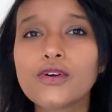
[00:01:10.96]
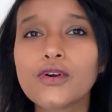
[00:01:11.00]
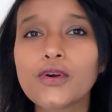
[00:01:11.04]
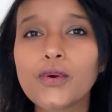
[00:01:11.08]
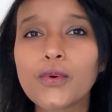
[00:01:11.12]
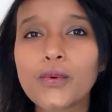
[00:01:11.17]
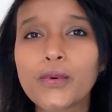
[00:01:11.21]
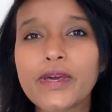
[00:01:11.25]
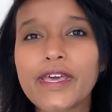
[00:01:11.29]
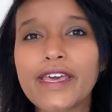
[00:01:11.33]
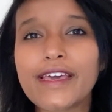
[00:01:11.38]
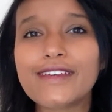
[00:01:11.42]

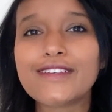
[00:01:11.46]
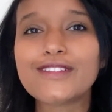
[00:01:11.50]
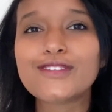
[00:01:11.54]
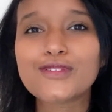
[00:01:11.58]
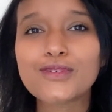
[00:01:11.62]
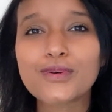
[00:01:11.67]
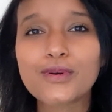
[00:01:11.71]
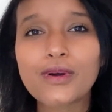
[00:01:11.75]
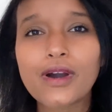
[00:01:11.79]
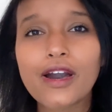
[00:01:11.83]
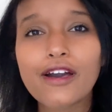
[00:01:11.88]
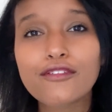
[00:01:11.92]
Okay,
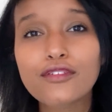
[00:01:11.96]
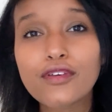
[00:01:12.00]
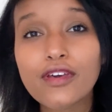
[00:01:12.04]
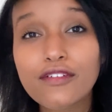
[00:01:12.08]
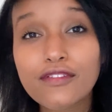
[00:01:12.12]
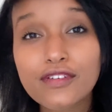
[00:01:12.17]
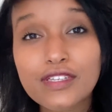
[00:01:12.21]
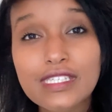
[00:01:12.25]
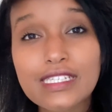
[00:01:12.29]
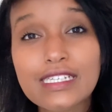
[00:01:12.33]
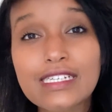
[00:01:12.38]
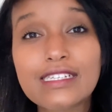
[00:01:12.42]
so have you
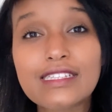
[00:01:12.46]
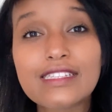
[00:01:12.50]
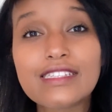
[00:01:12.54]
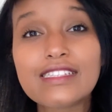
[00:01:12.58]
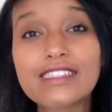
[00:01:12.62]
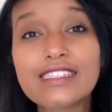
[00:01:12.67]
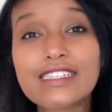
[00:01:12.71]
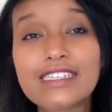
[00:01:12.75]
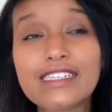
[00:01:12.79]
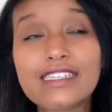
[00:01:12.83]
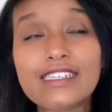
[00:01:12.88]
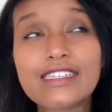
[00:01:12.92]
ever seen
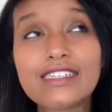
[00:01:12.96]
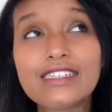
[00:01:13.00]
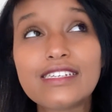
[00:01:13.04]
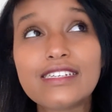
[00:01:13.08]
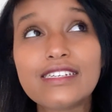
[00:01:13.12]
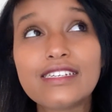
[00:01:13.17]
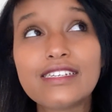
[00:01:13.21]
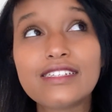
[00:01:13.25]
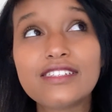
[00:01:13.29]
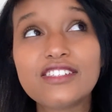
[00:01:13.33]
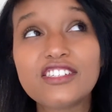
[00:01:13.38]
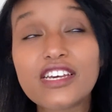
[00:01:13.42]

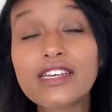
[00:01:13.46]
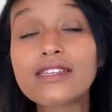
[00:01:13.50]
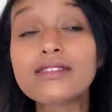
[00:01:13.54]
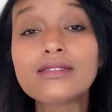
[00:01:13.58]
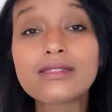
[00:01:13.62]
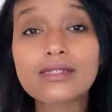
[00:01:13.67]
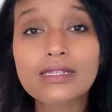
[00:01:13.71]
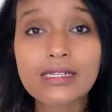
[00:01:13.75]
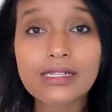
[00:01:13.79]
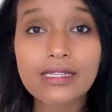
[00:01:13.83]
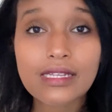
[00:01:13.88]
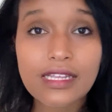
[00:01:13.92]
the chess
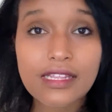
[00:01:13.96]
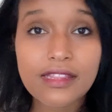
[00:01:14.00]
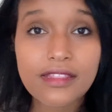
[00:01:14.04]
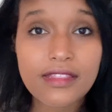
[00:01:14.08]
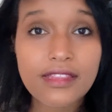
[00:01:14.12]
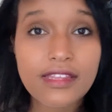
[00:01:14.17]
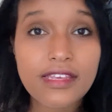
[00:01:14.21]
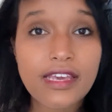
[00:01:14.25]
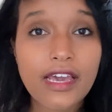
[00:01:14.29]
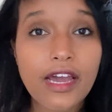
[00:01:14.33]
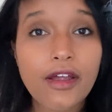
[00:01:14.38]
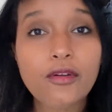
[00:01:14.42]
scene in
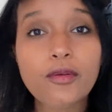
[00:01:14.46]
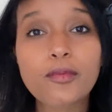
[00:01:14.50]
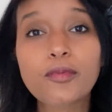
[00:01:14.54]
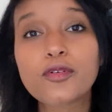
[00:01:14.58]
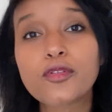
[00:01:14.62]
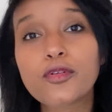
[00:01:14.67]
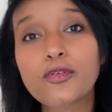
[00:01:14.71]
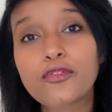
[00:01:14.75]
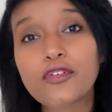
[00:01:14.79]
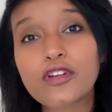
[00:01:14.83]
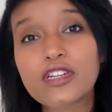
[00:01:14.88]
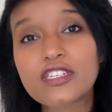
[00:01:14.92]
the Harry
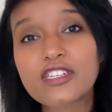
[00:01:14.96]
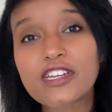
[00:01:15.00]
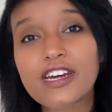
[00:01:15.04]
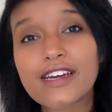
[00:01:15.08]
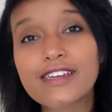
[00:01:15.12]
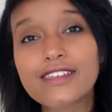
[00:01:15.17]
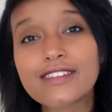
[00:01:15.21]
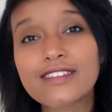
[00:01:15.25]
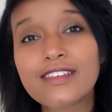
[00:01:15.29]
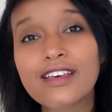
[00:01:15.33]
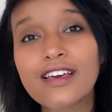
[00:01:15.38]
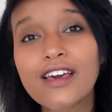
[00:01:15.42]
Potter
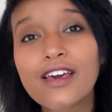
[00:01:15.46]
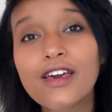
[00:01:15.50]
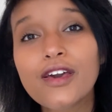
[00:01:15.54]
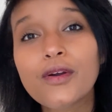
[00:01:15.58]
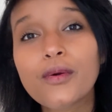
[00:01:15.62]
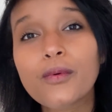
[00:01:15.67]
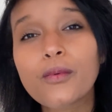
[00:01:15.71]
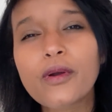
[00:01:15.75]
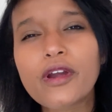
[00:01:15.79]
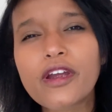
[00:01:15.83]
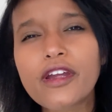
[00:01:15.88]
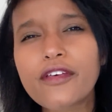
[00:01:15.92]
franchise,
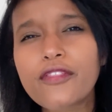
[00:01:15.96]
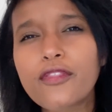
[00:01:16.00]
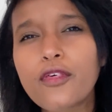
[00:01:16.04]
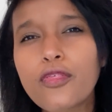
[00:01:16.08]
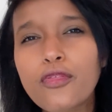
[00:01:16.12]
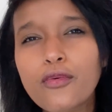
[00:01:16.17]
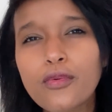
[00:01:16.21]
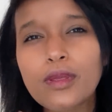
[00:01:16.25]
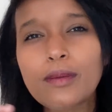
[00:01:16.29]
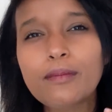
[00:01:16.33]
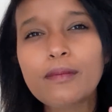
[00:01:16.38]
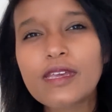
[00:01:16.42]
where the
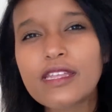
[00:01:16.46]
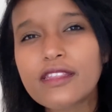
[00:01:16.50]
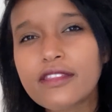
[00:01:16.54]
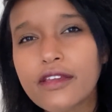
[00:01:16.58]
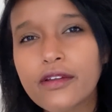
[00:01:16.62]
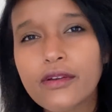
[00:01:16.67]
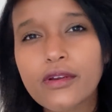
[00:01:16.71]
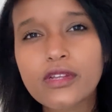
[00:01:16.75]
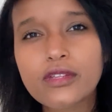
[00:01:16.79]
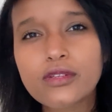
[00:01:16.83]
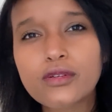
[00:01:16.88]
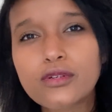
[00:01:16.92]
3 main
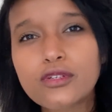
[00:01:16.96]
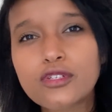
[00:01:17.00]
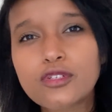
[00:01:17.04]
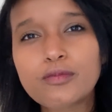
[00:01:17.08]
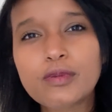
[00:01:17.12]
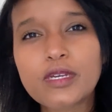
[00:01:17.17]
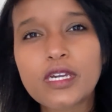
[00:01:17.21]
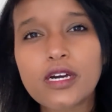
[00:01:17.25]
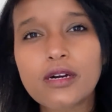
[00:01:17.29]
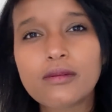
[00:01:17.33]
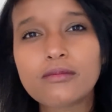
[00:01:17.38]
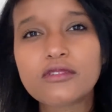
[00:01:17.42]
characters
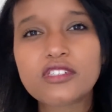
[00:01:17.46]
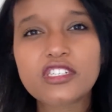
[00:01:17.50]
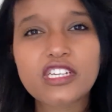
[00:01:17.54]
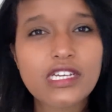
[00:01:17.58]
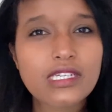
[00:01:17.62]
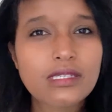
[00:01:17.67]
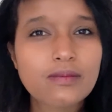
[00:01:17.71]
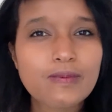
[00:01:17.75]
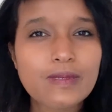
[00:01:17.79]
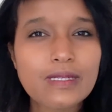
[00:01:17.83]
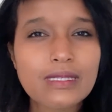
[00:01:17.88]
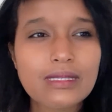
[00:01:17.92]
become
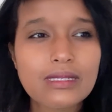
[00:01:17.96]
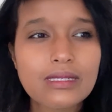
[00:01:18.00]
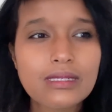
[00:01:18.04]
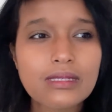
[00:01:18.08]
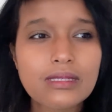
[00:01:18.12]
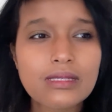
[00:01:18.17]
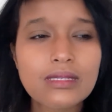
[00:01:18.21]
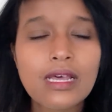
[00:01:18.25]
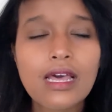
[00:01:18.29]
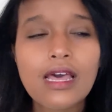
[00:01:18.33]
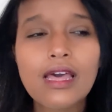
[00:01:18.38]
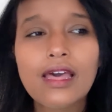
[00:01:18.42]
chess
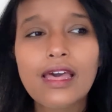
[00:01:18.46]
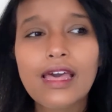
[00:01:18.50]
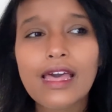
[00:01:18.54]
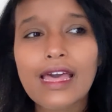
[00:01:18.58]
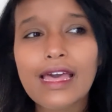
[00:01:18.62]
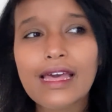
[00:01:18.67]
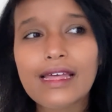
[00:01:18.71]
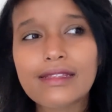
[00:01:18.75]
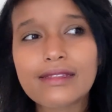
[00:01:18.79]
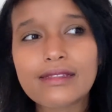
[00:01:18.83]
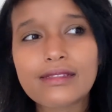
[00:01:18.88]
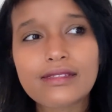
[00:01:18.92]
pieces
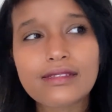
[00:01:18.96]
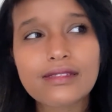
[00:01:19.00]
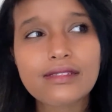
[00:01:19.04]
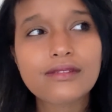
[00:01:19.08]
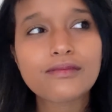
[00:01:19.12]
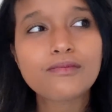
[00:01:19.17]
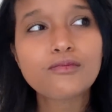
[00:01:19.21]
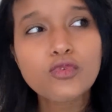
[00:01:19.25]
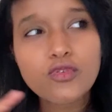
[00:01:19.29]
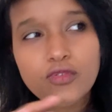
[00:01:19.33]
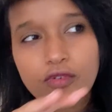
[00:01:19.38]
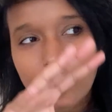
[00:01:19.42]
and
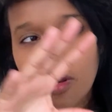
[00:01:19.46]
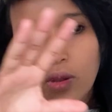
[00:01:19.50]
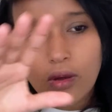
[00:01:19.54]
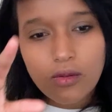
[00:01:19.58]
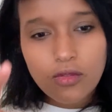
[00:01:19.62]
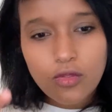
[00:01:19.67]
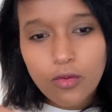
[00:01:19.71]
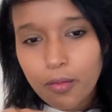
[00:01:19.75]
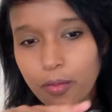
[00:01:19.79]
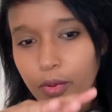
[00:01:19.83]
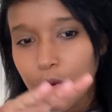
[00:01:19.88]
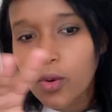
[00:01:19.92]
move along
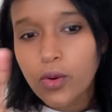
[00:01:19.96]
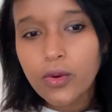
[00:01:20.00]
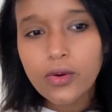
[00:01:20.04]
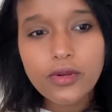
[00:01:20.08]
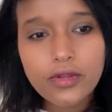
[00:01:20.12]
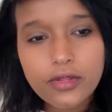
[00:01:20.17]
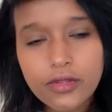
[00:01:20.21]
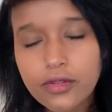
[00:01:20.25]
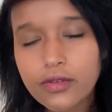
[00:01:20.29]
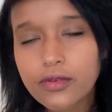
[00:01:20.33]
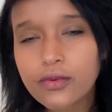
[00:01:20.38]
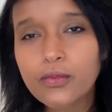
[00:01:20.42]
the
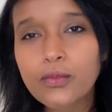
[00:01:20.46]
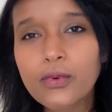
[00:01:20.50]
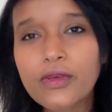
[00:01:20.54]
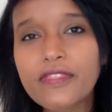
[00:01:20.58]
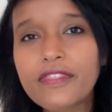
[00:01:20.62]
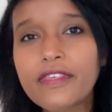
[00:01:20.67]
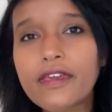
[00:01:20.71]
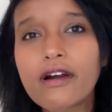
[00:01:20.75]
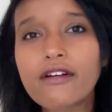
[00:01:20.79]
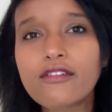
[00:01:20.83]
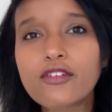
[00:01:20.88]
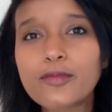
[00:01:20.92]
board with
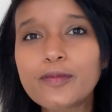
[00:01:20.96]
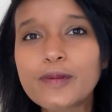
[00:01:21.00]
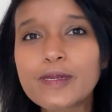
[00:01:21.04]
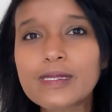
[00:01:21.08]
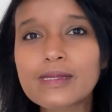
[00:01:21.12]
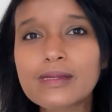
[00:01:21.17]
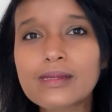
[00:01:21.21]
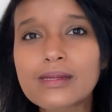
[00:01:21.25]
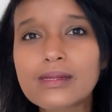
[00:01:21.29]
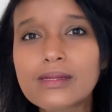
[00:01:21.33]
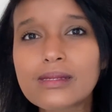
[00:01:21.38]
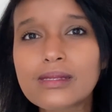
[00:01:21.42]
the other
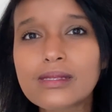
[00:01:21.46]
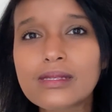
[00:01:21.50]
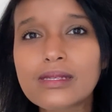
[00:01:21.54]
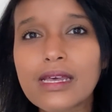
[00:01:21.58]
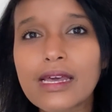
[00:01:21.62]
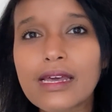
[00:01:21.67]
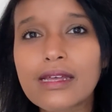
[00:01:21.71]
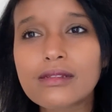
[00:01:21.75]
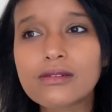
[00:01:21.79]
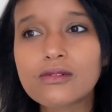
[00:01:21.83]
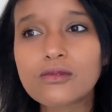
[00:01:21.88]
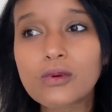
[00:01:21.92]
pieces
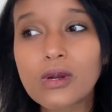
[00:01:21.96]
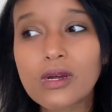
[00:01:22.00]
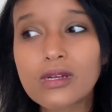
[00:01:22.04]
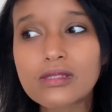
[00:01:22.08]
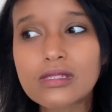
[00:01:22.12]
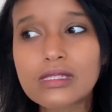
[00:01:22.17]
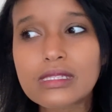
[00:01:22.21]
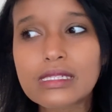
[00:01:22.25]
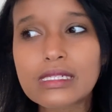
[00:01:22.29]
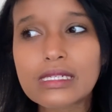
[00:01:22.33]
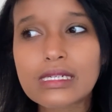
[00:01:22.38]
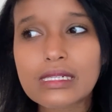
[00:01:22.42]
and
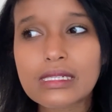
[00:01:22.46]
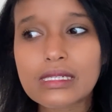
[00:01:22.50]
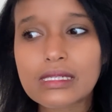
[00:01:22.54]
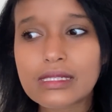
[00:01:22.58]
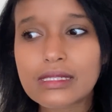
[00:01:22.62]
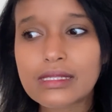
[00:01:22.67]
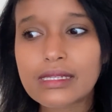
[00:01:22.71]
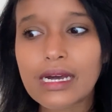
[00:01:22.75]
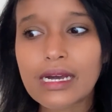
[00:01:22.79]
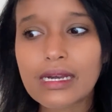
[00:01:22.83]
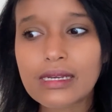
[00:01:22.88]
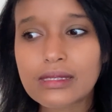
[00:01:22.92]
Ron nearly
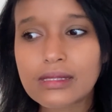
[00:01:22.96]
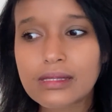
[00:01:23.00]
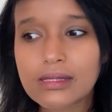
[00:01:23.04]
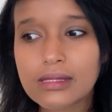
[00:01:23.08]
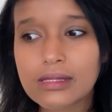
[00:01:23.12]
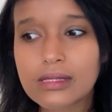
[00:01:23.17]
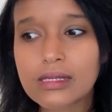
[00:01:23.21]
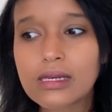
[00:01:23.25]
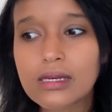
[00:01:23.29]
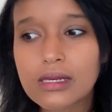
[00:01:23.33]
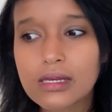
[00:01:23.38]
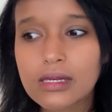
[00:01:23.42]
dies
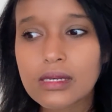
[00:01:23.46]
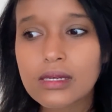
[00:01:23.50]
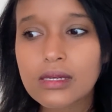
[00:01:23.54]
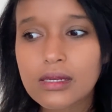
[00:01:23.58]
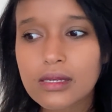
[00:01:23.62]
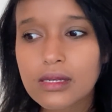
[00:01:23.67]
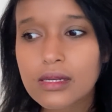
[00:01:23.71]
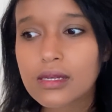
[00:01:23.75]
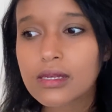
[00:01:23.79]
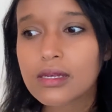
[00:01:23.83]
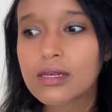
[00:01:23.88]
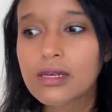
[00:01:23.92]

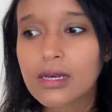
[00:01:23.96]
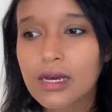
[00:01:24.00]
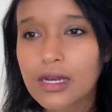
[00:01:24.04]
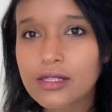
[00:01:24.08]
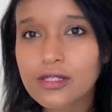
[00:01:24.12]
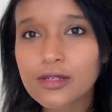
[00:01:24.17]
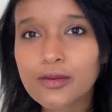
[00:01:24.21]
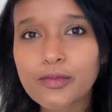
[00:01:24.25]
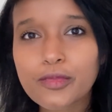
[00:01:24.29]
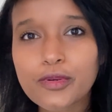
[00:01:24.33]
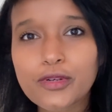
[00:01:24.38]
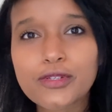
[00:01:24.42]
at
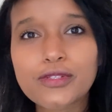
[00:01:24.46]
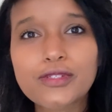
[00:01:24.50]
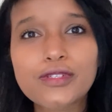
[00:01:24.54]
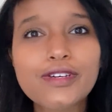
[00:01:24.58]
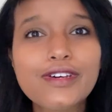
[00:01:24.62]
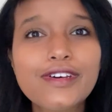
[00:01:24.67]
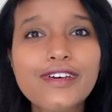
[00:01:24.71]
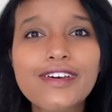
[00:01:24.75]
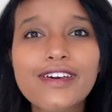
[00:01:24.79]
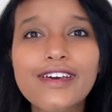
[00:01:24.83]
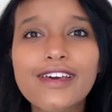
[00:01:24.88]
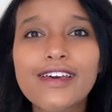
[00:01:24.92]
some point?
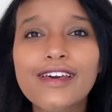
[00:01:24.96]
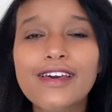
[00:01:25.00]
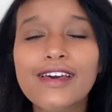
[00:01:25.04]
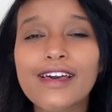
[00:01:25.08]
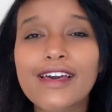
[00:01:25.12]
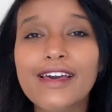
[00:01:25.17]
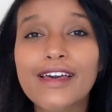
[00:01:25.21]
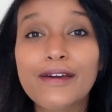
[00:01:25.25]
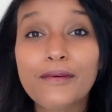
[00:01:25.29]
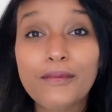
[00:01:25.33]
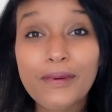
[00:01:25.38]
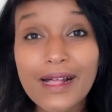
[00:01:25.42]

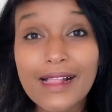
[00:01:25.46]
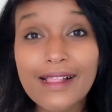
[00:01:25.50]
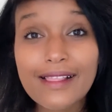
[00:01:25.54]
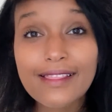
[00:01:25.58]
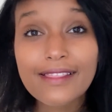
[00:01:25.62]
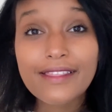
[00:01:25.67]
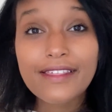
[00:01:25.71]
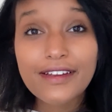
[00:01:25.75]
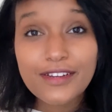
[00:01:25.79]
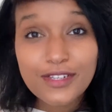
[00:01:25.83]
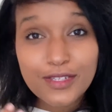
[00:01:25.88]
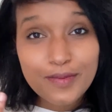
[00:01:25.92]
Well,
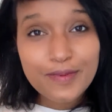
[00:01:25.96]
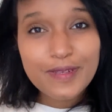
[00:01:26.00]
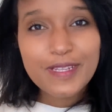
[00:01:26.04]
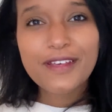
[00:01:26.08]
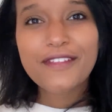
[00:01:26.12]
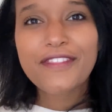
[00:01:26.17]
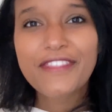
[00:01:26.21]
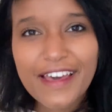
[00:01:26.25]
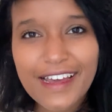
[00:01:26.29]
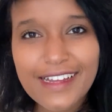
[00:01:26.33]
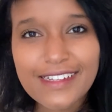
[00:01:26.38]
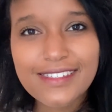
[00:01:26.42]
there's a bit
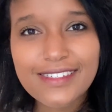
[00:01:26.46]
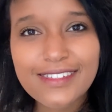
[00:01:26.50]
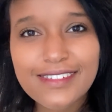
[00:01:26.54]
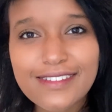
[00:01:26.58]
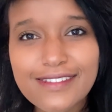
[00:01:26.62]
of that.